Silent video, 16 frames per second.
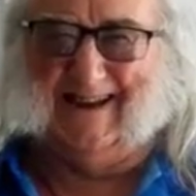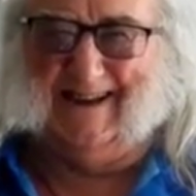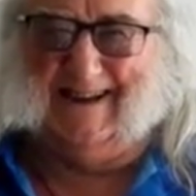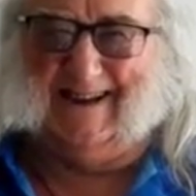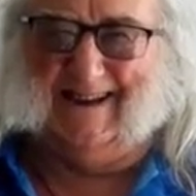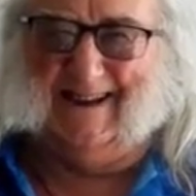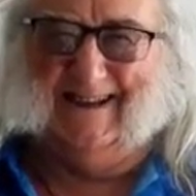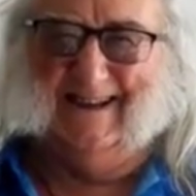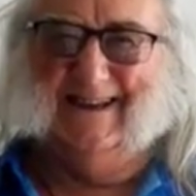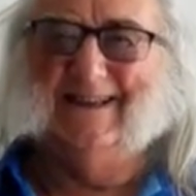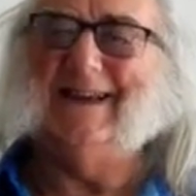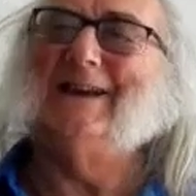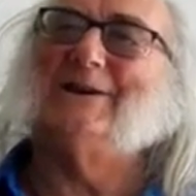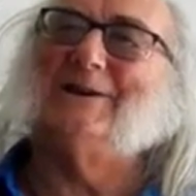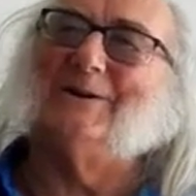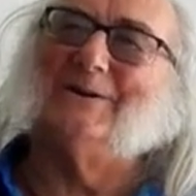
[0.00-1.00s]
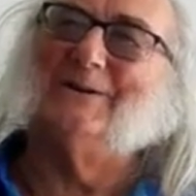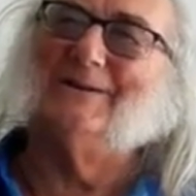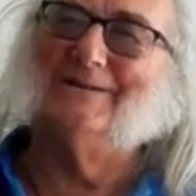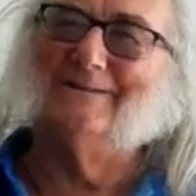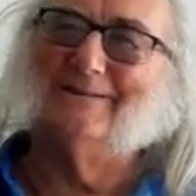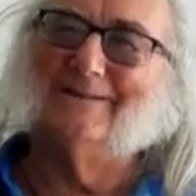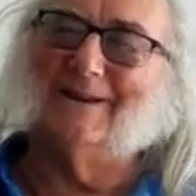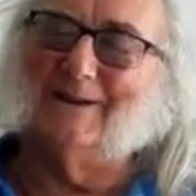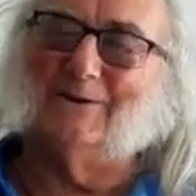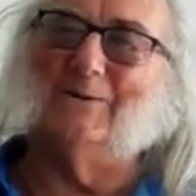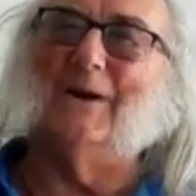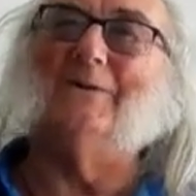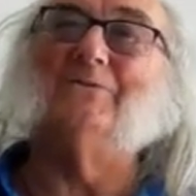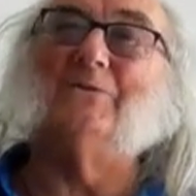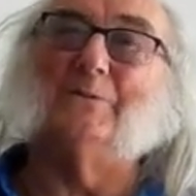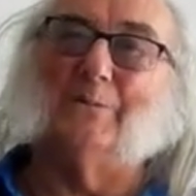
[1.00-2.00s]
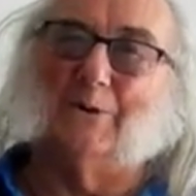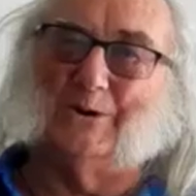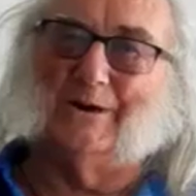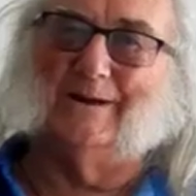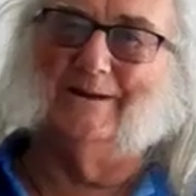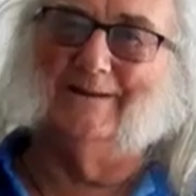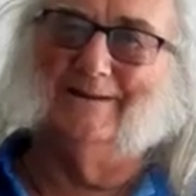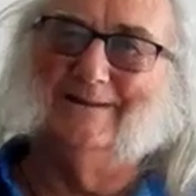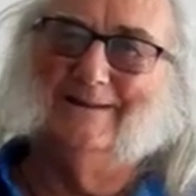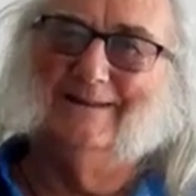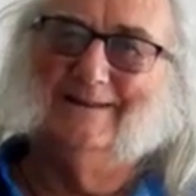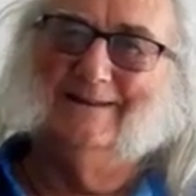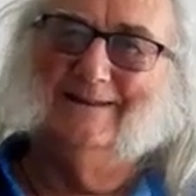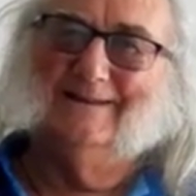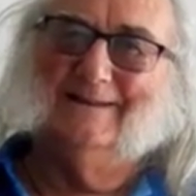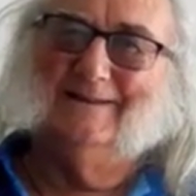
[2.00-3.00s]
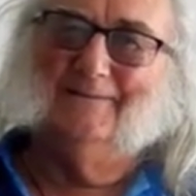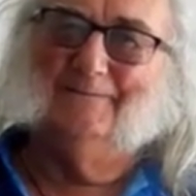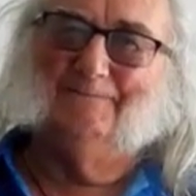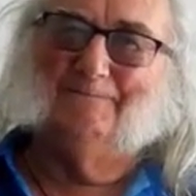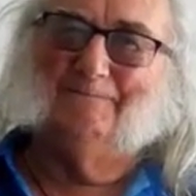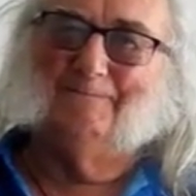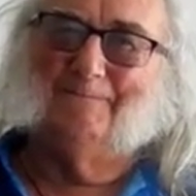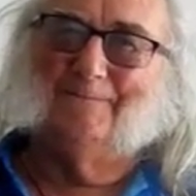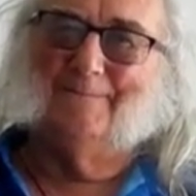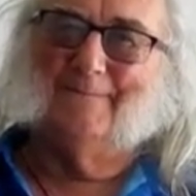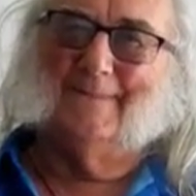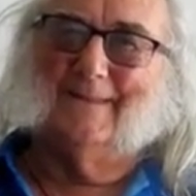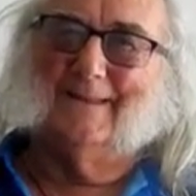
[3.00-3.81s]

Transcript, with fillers: guys. Yeah. Thank th you. Thank, thank you from everyone from on Facebook and all the messages